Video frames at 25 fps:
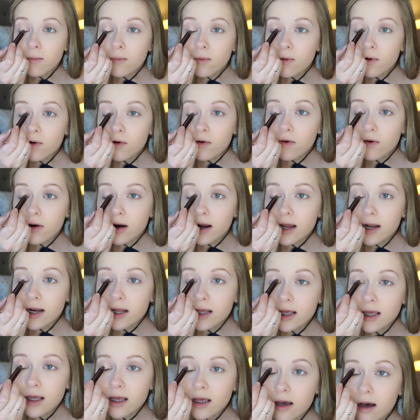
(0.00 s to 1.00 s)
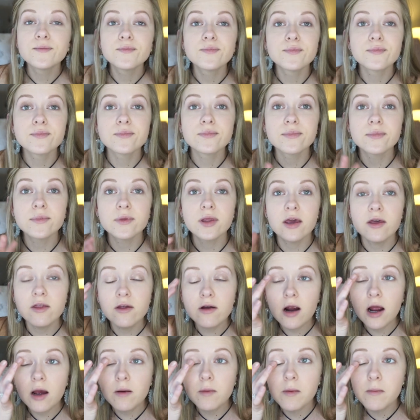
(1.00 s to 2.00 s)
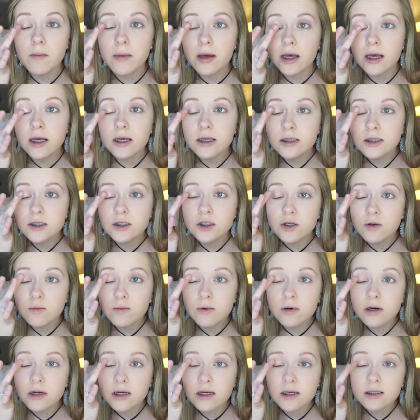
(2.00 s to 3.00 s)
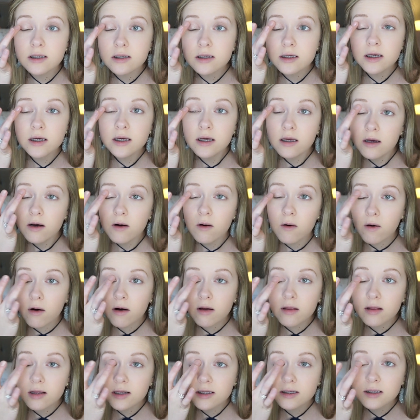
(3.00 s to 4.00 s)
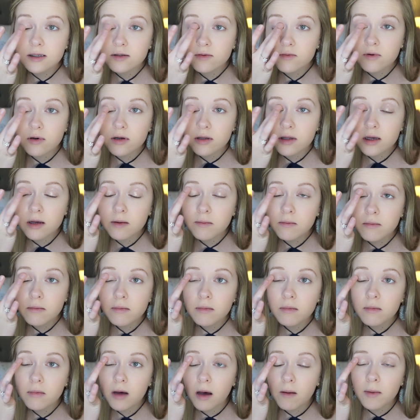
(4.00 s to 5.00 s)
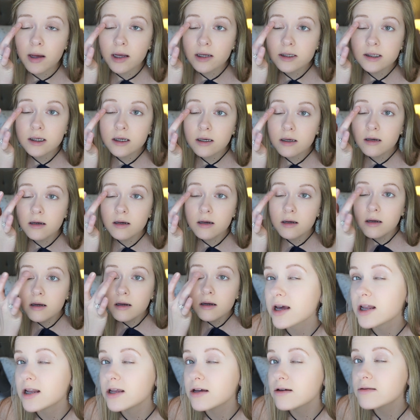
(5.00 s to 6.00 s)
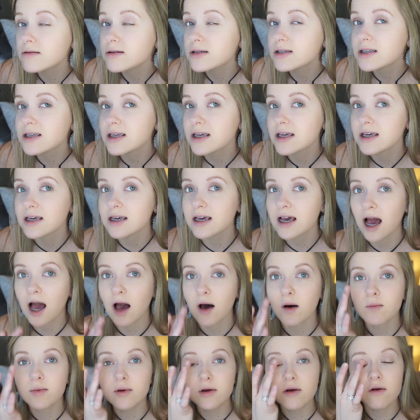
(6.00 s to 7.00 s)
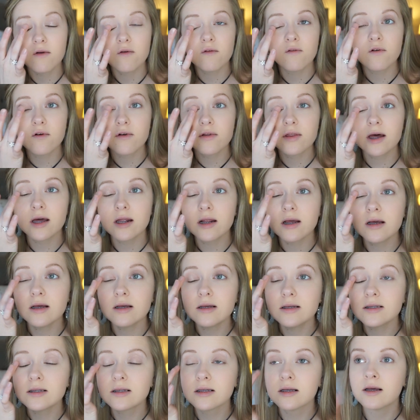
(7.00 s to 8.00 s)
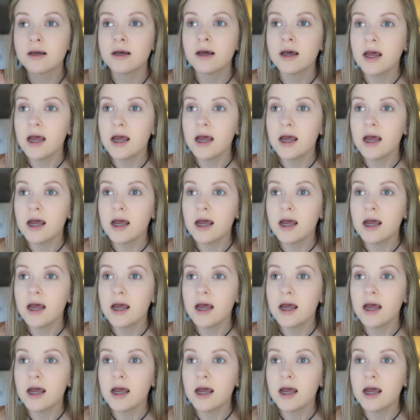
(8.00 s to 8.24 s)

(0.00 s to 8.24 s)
pretty. Either I'm amazed super easily, or this is really amazing. Can you see how beautiful that is?